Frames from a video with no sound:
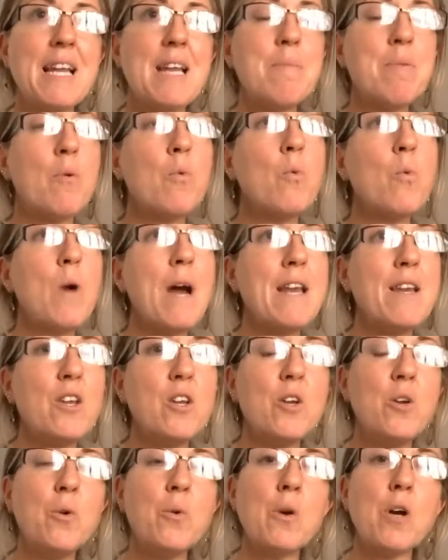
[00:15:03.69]
But when
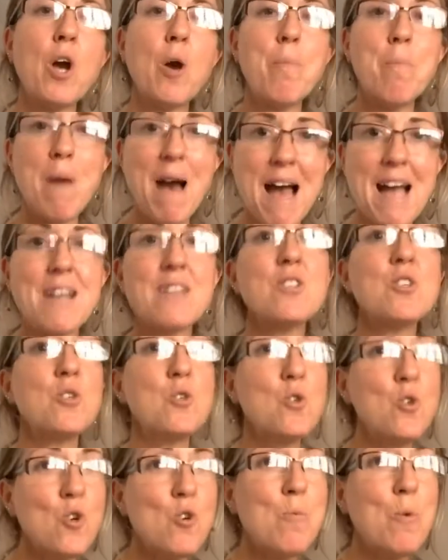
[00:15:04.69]
you go back to
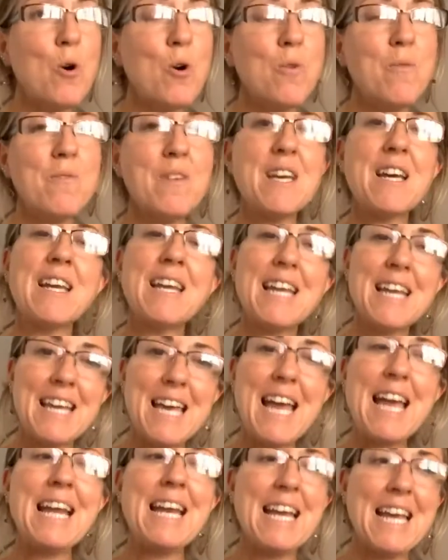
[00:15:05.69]
normal, you're going to
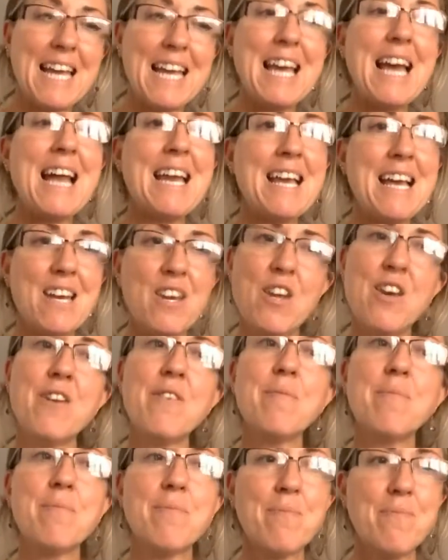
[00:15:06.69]
gain it again, and your
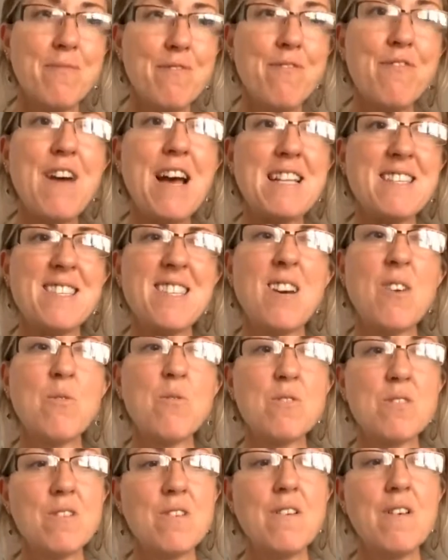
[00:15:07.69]
fat cells
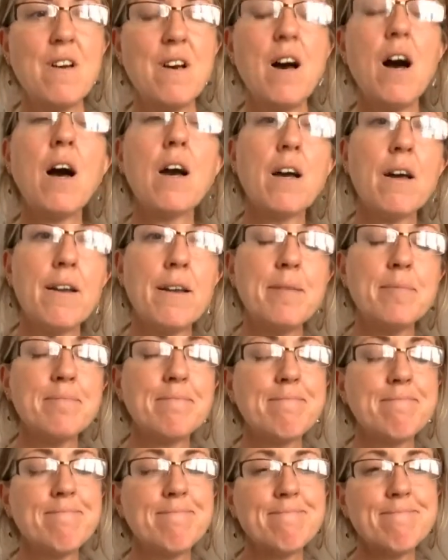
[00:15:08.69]
are going to
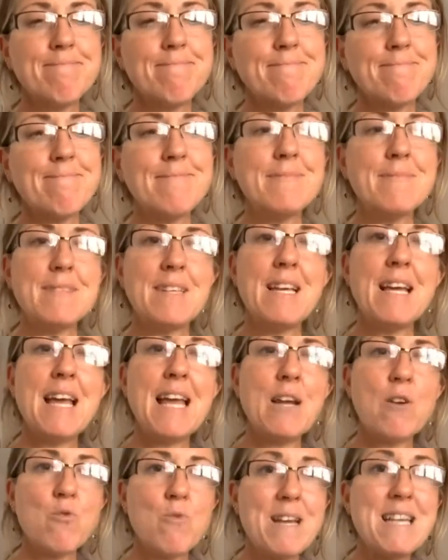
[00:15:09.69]

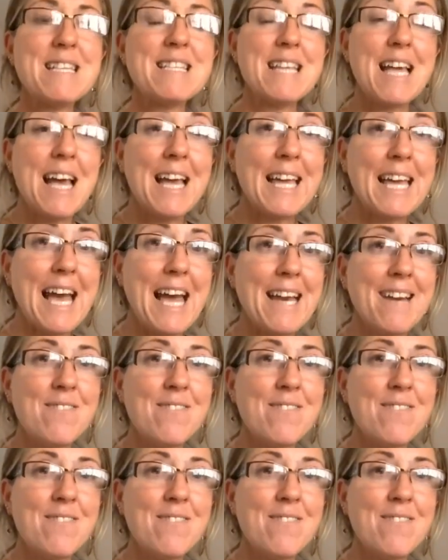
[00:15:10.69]
increase again.